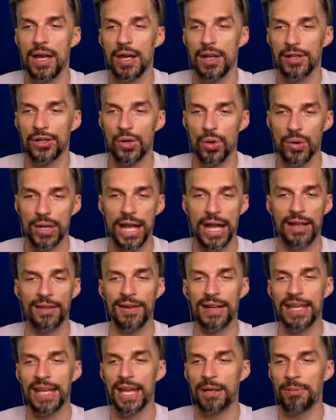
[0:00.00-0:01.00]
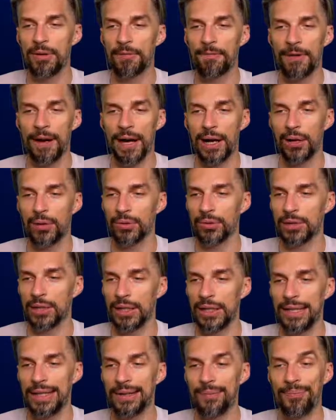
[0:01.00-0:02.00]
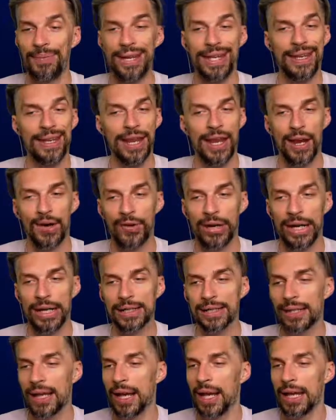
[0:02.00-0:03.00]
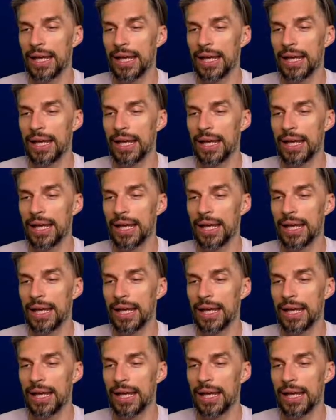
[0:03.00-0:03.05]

So Kelva can be found in many areas.